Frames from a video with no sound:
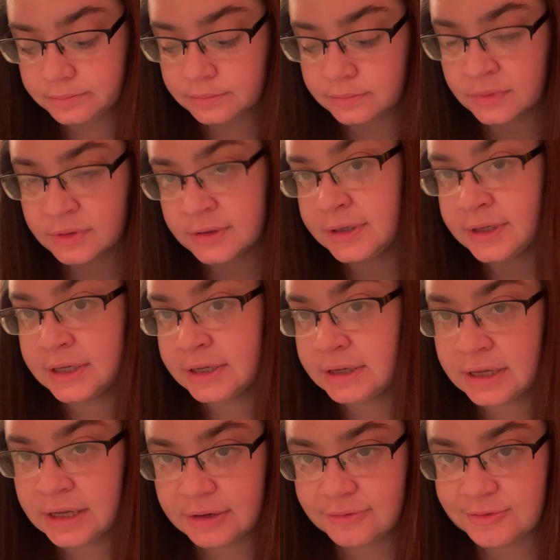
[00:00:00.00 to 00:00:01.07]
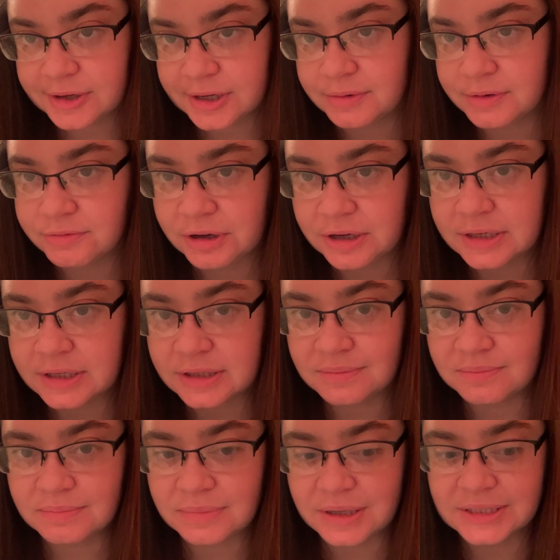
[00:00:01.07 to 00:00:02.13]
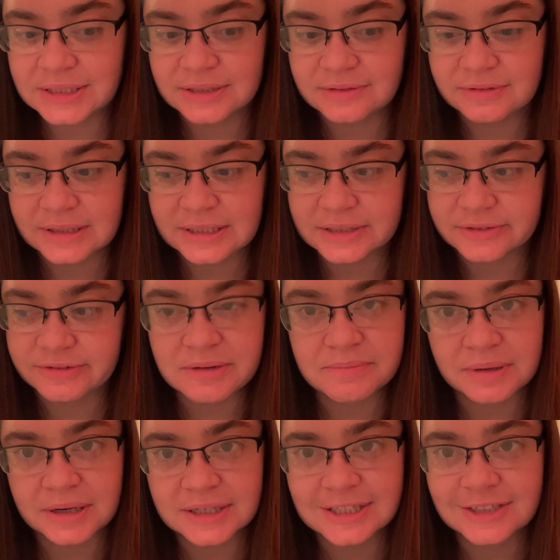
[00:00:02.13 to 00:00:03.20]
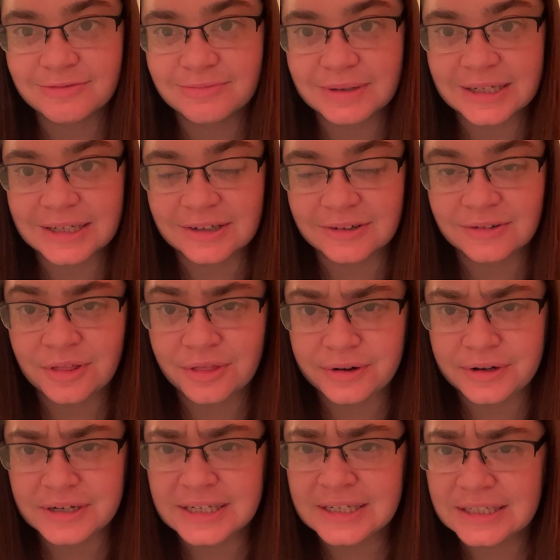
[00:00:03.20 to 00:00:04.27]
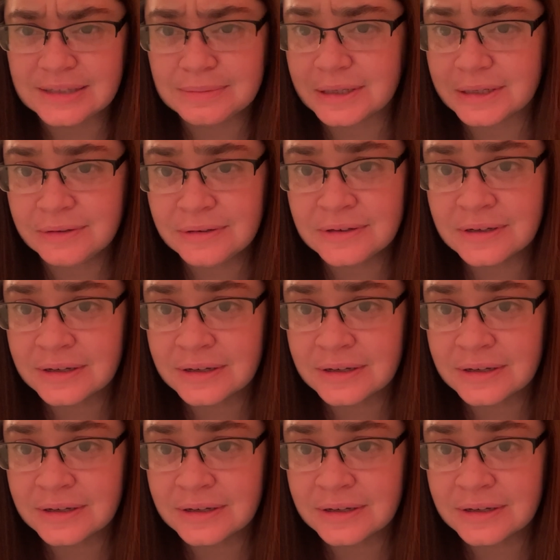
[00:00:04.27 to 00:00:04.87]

I feel like I would have gotten a positive, at least a faint positive by now. 13 DPO.